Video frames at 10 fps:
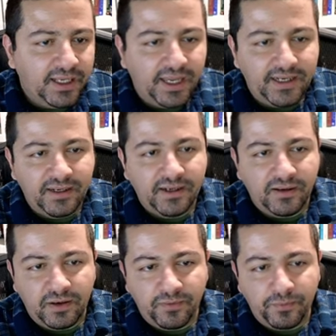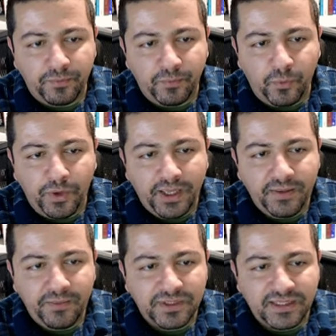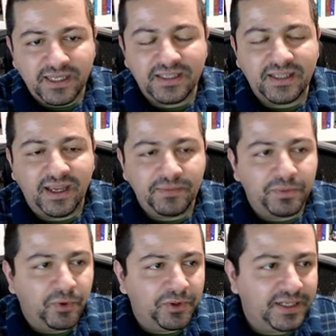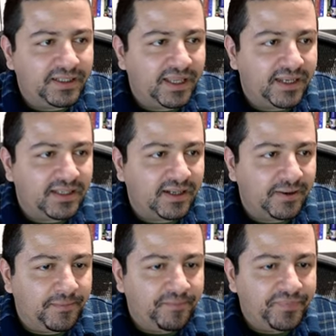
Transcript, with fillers: and way six times more than Tesla